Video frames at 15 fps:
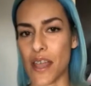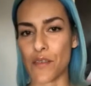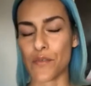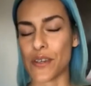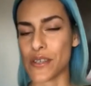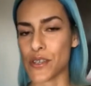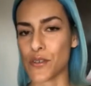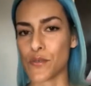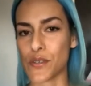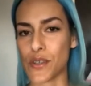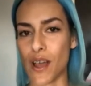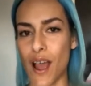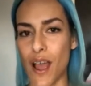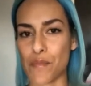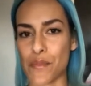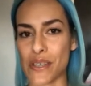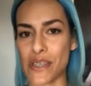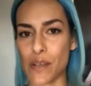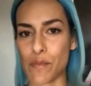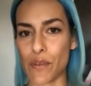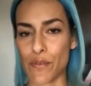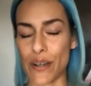every single time that
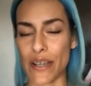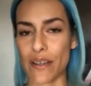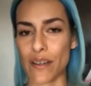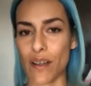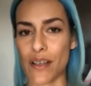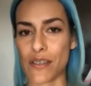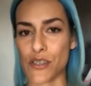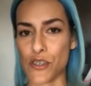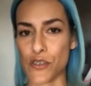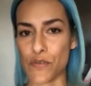someone recognizes